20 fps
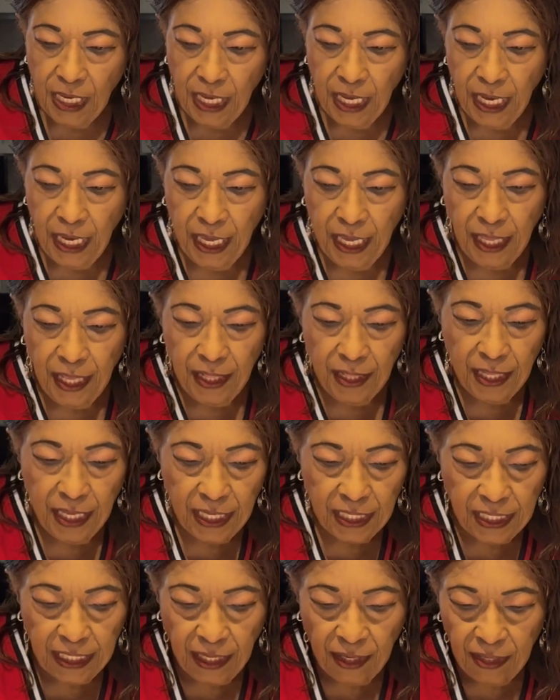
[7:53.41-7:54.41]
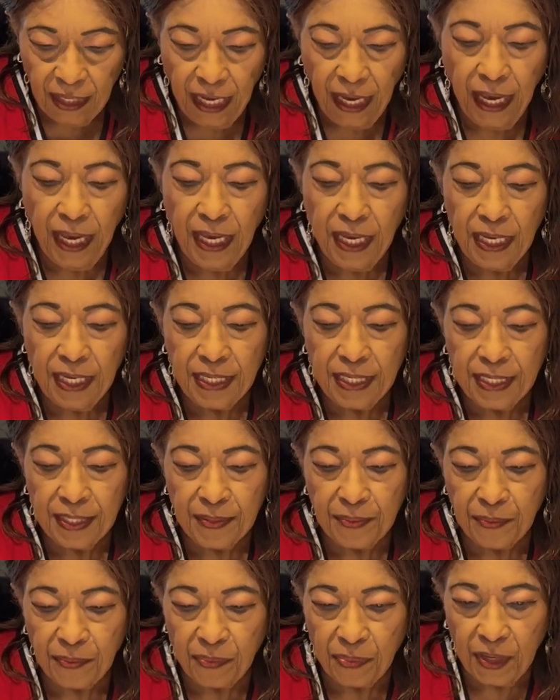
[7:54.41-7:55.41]
And that's our cake.
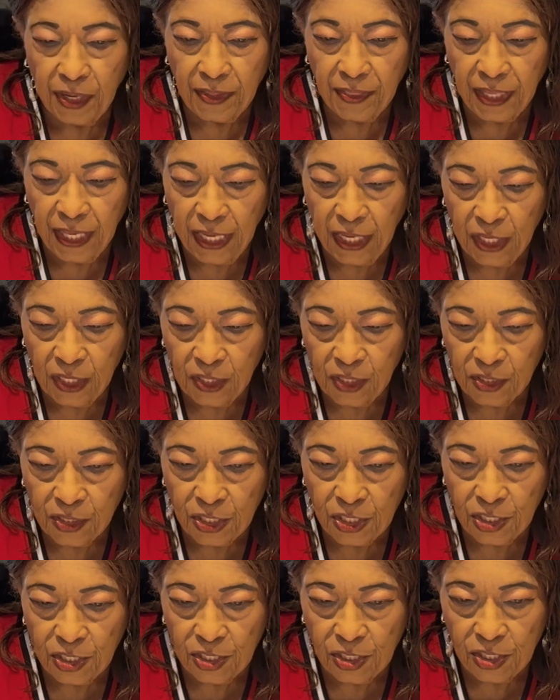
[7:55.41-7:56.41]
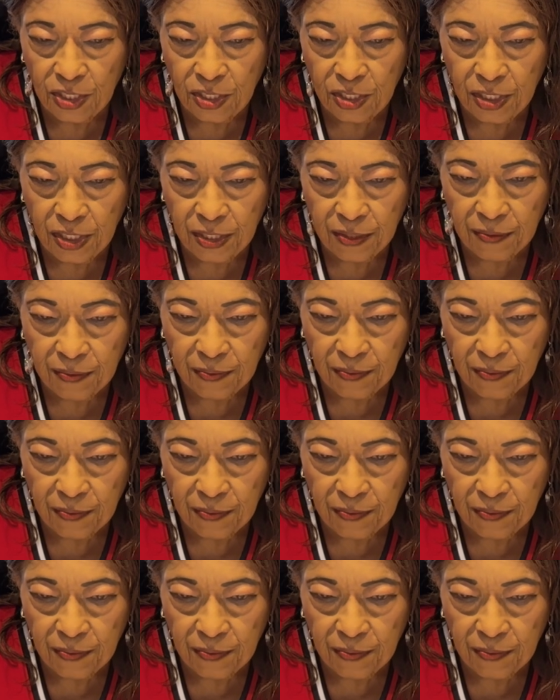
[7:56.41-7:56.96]
That looks good.